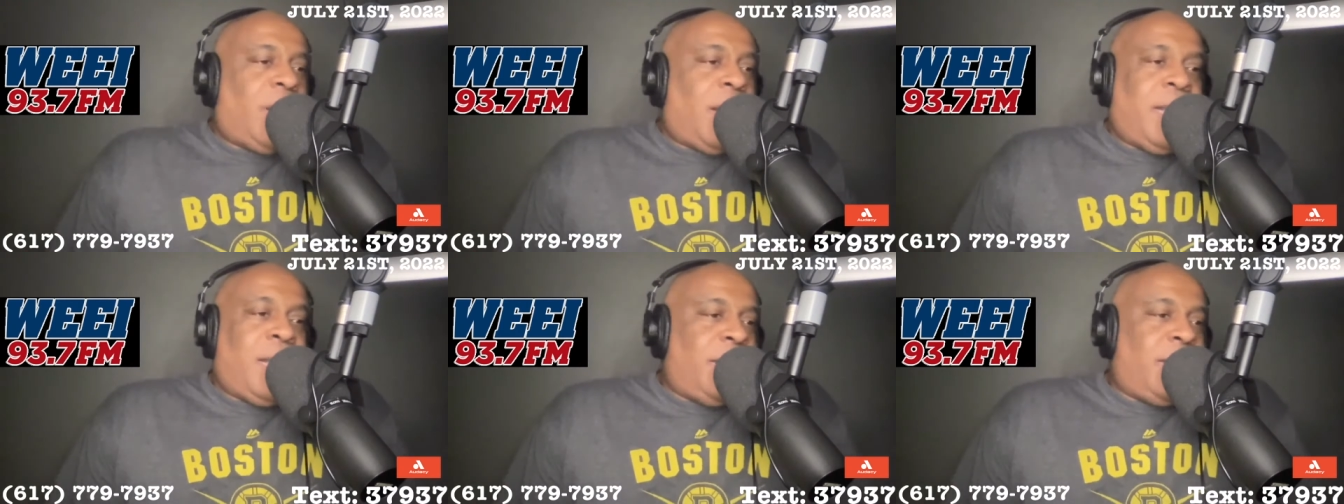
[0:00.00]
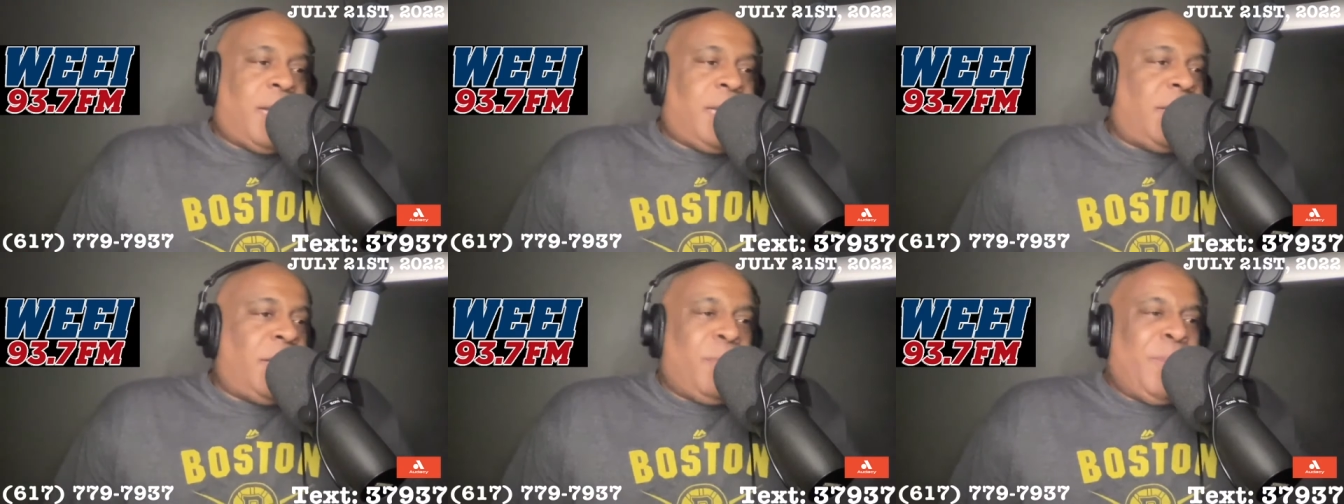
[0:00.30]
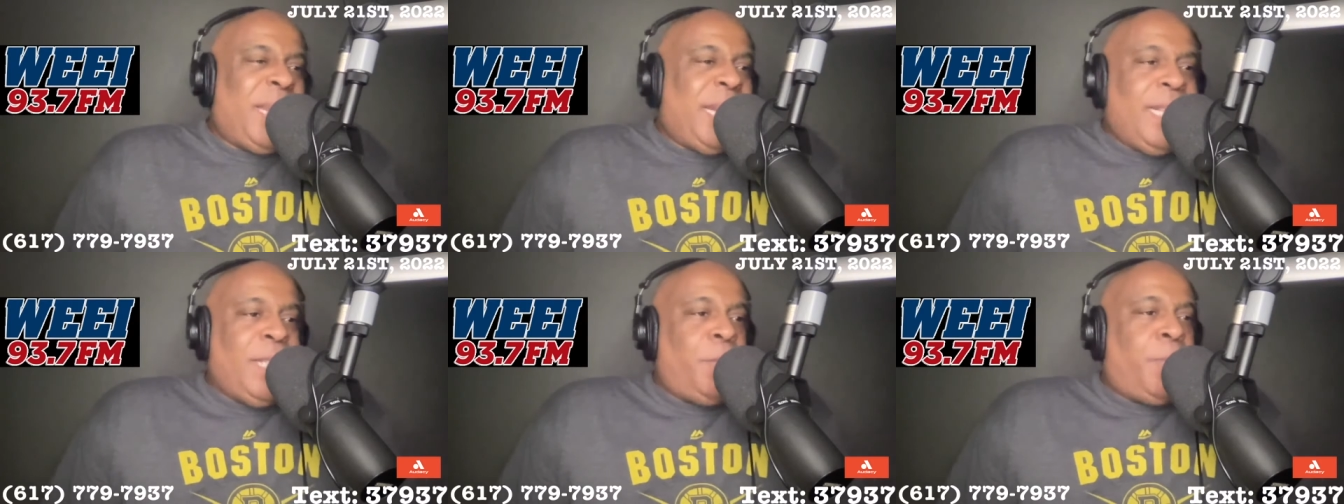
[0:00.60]
it
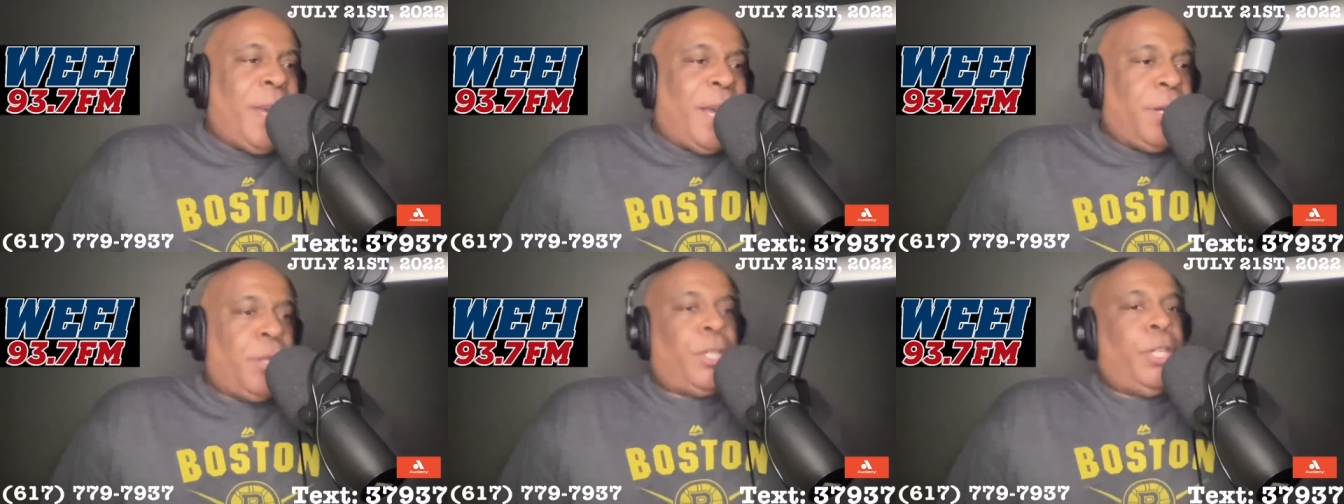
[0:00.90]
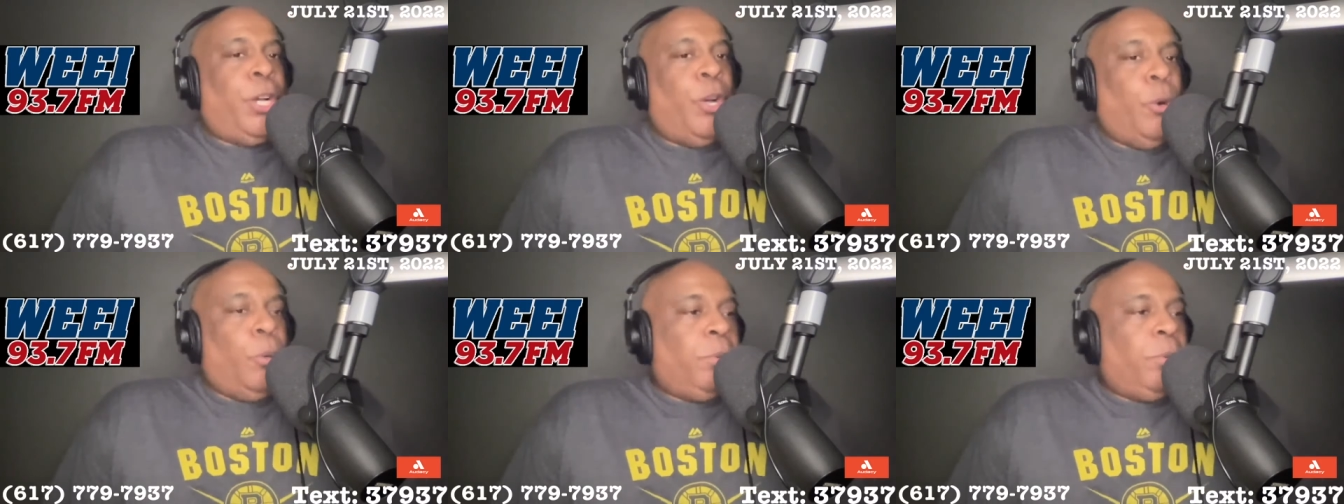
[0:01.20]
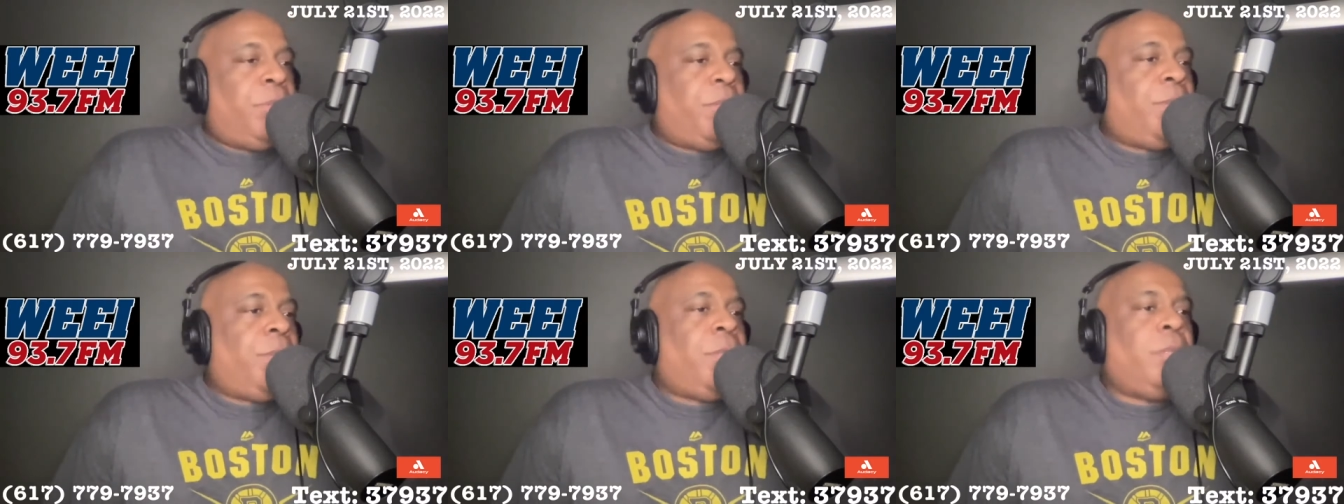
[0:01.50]
doesn't mean he's better
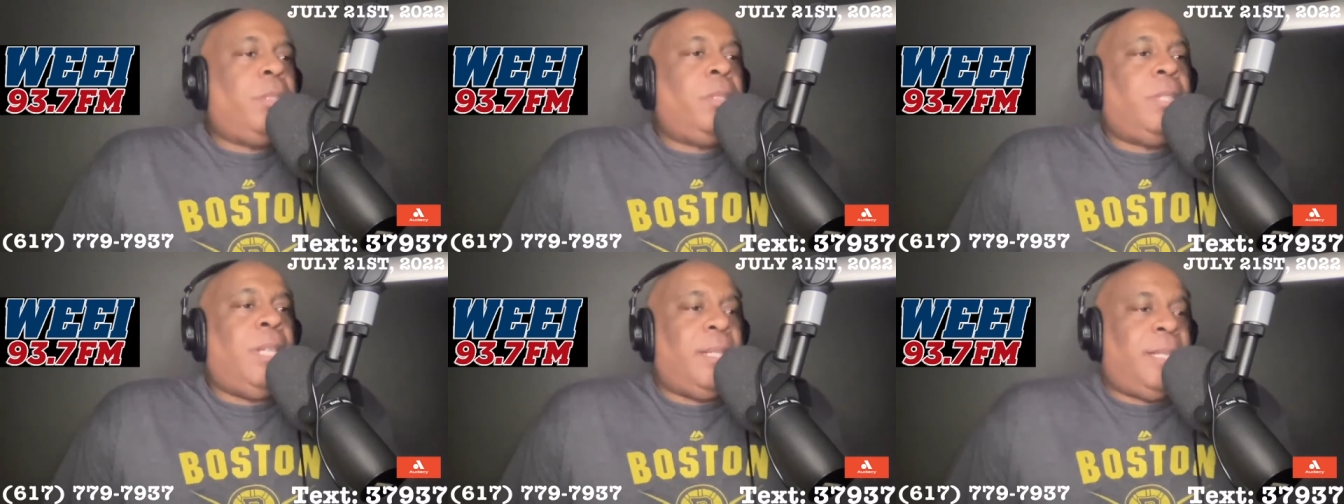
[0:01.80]
coached.